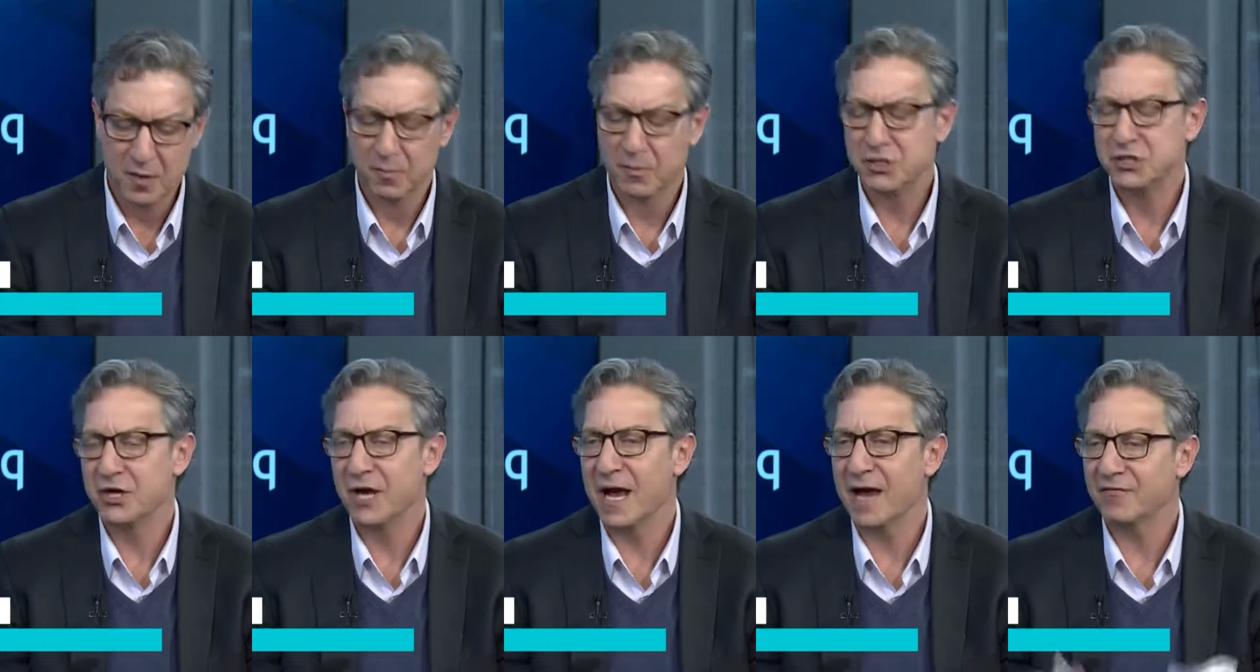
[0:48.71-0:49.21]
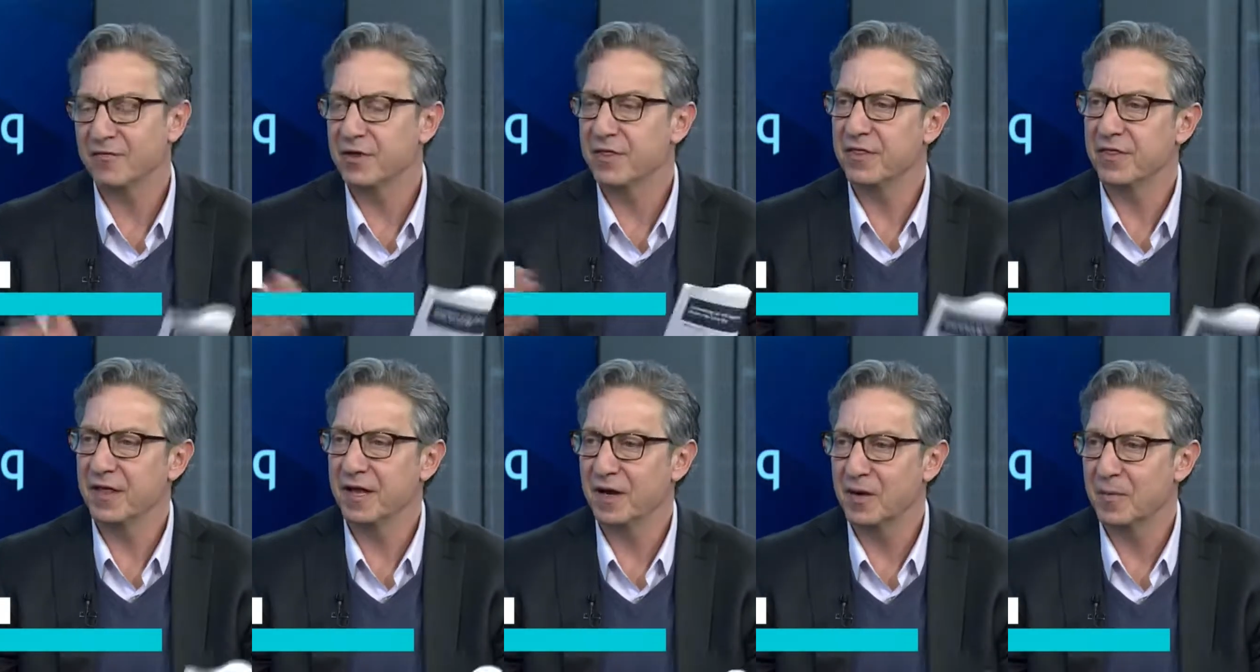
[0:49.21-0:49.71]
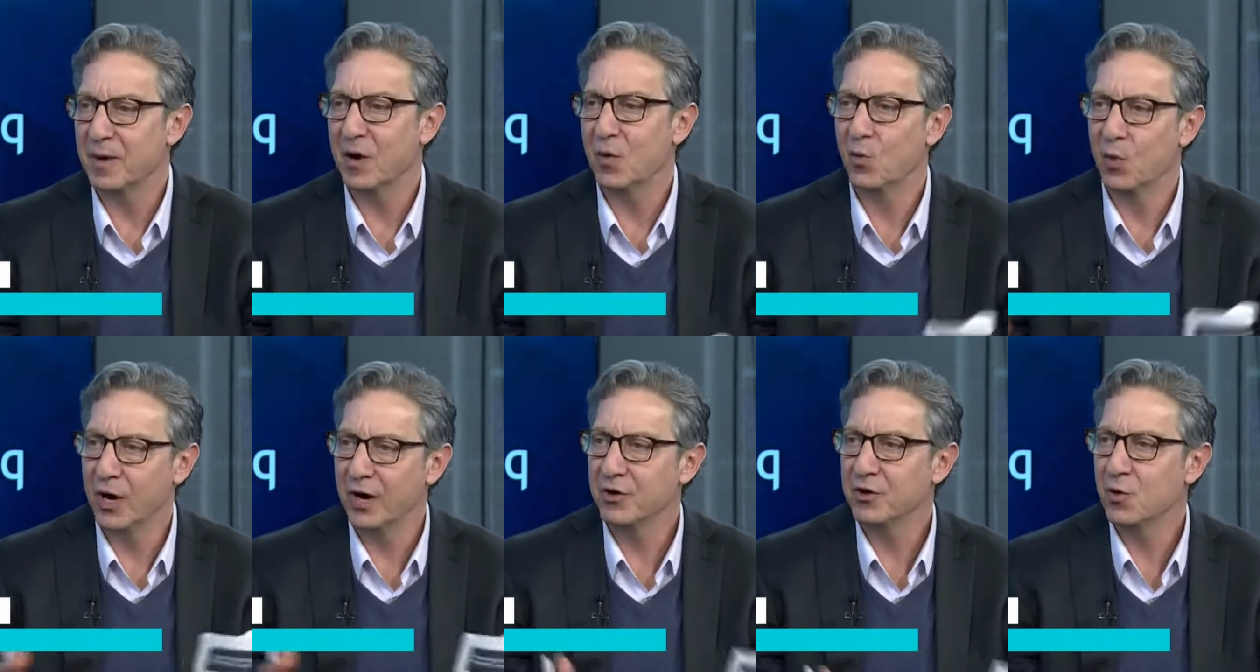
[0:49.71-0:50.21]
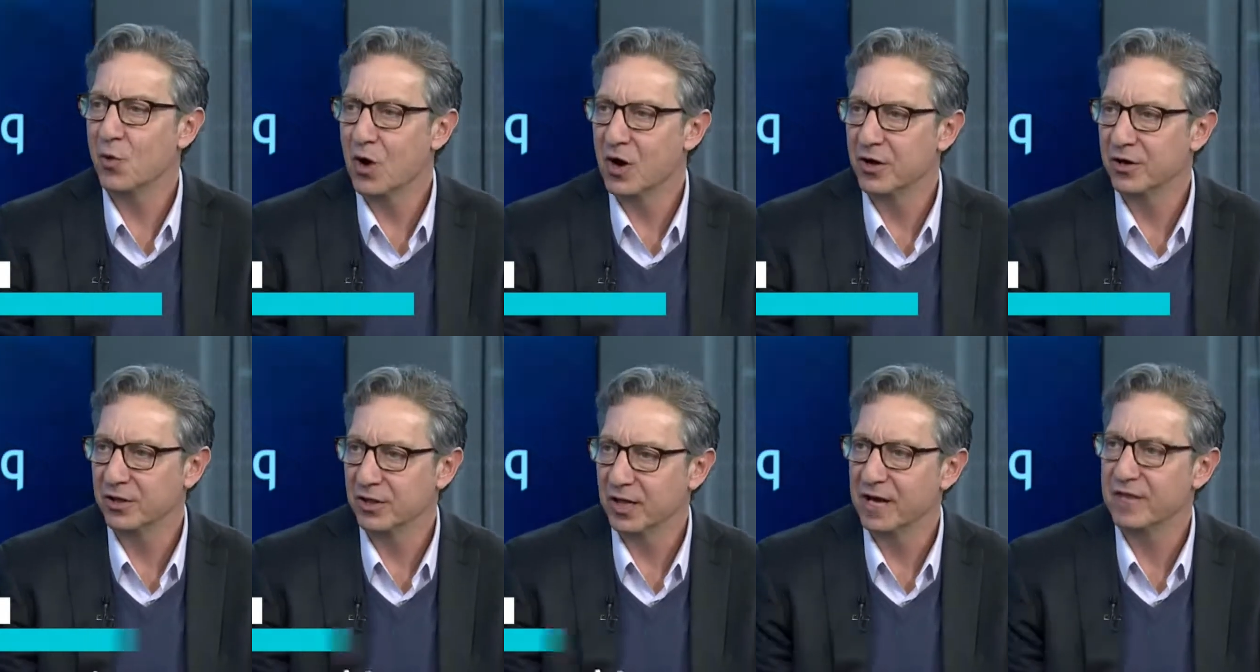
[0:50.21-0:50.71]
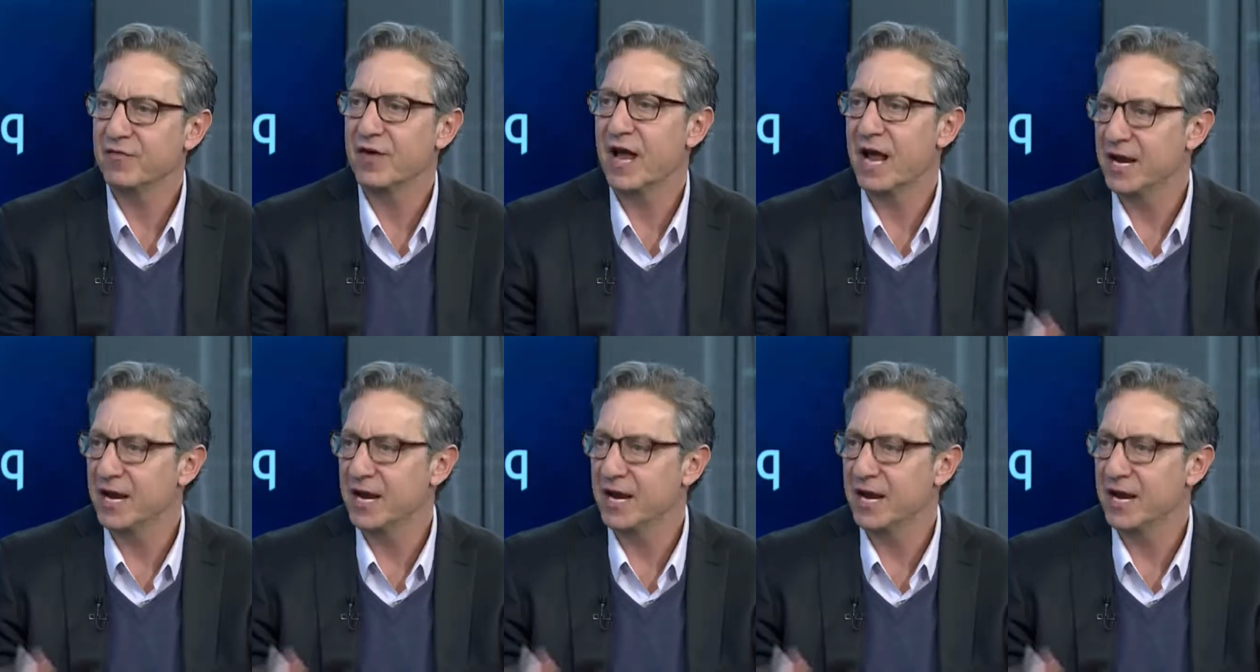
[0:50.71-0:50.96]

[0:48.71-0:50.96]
But you have to think about where you are in life